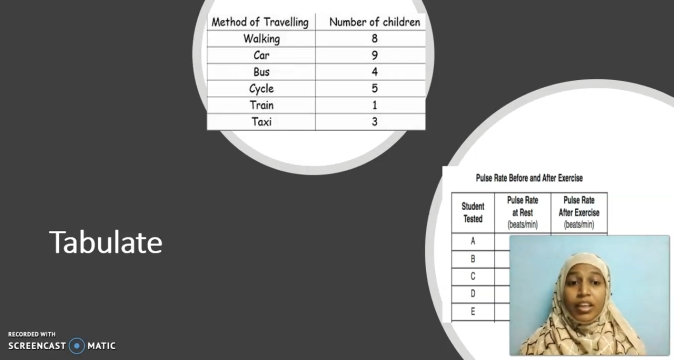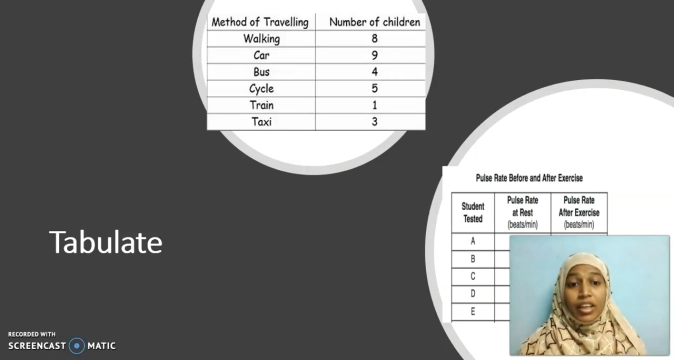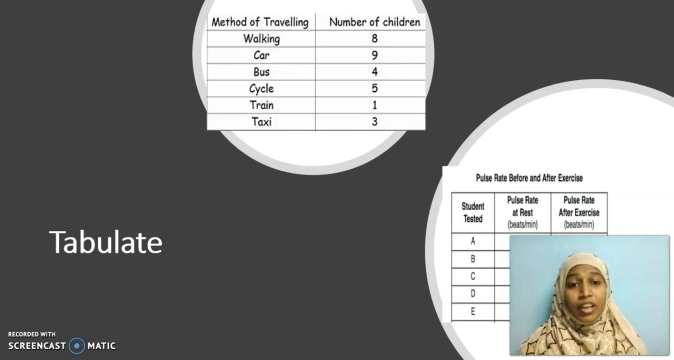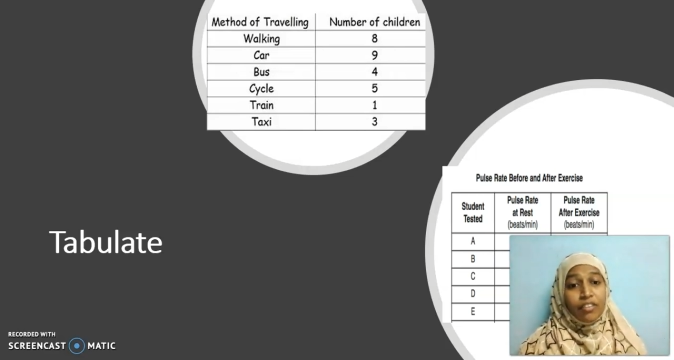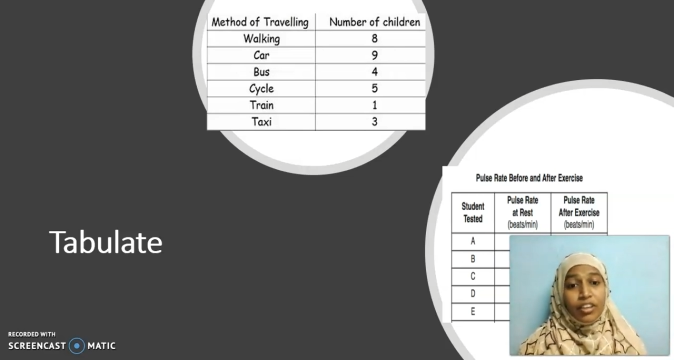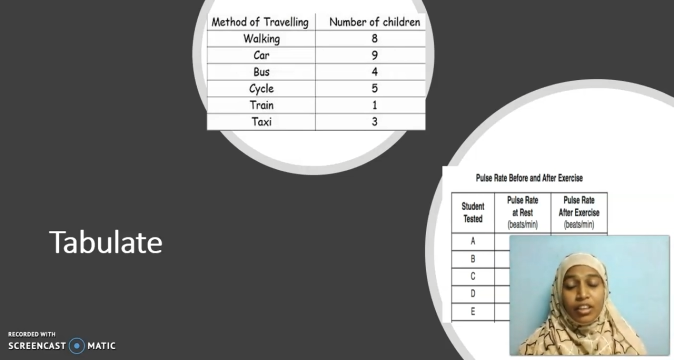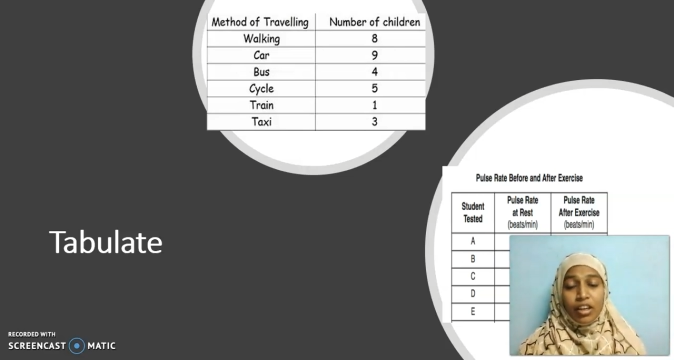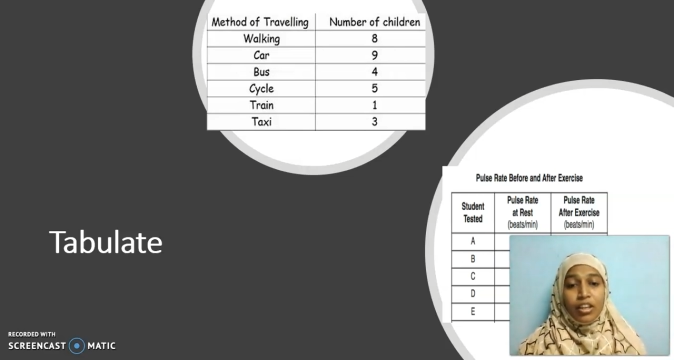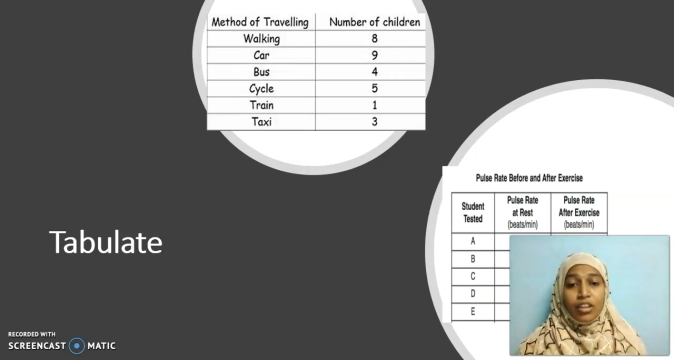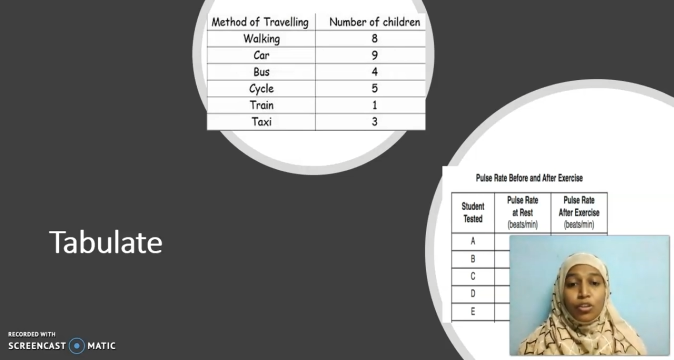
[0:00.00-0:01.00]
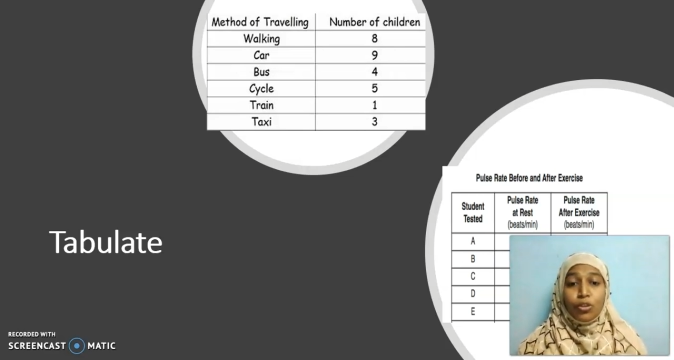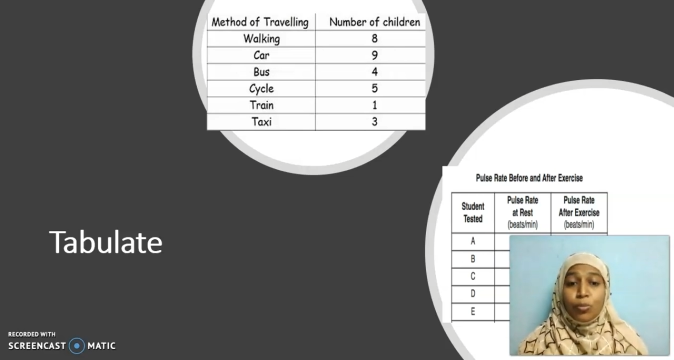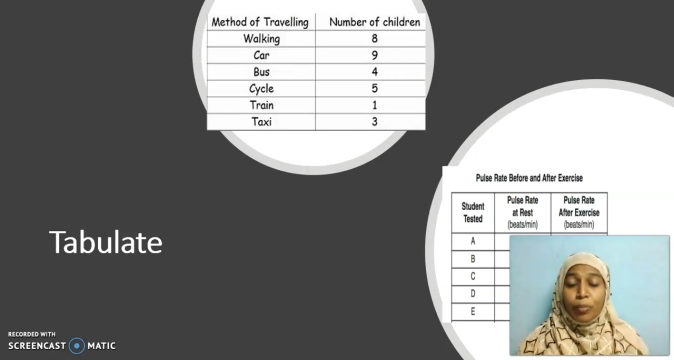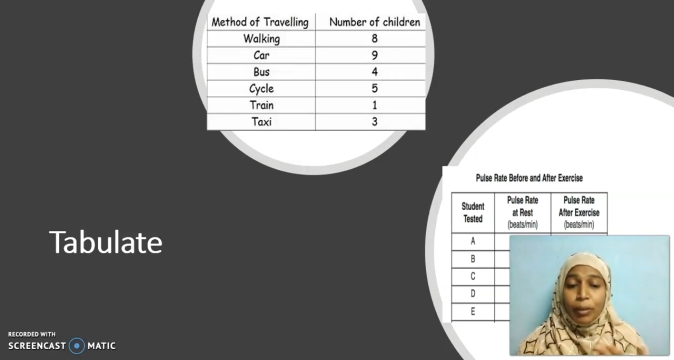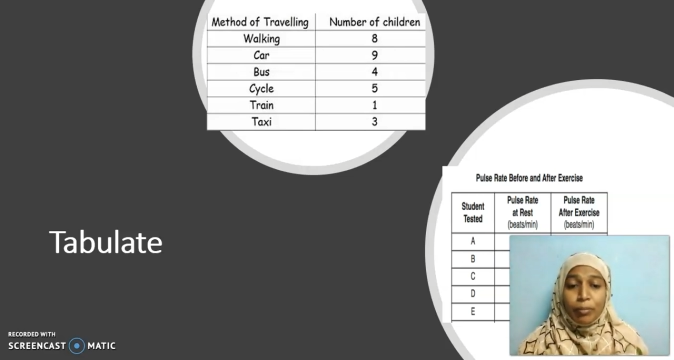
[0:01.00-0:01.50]
Even
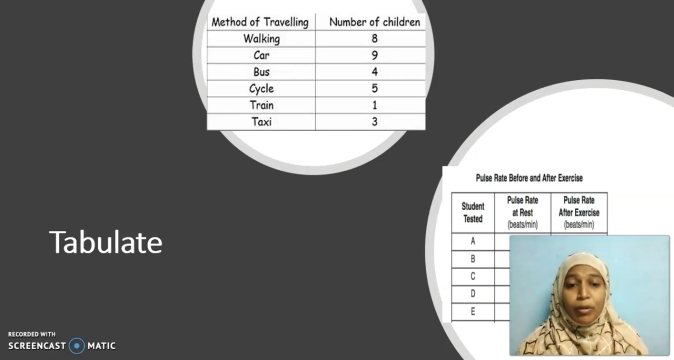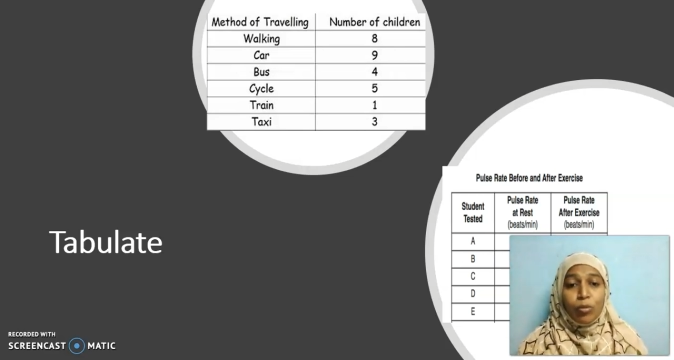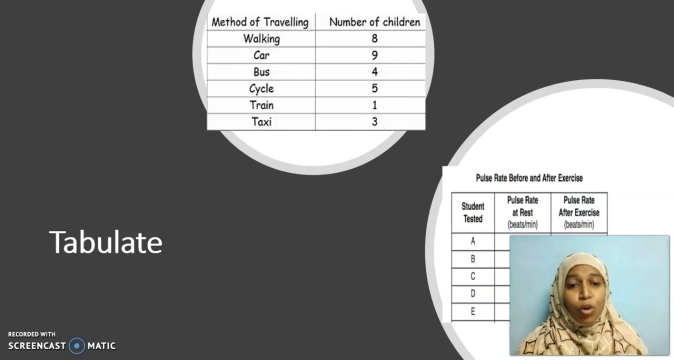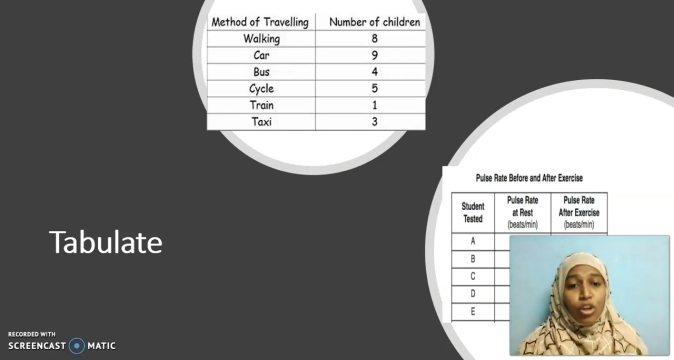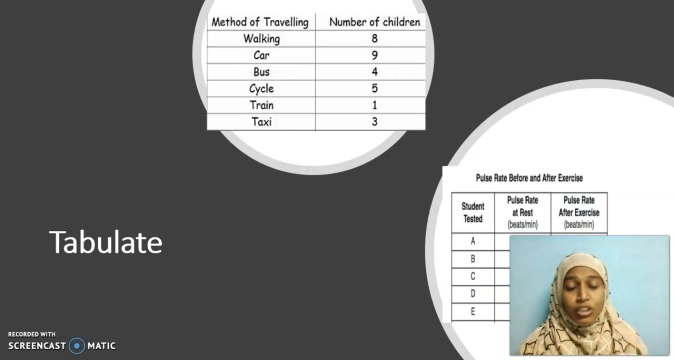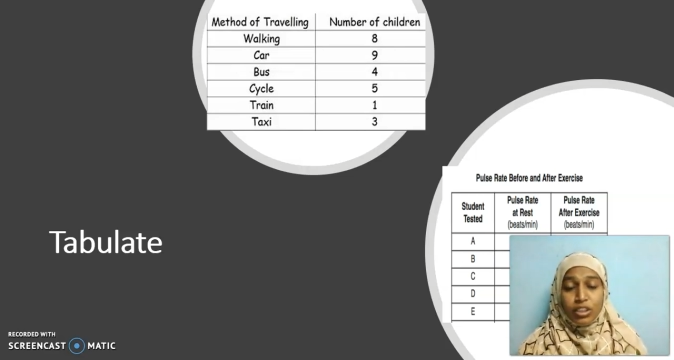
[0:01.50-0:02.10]
you people watch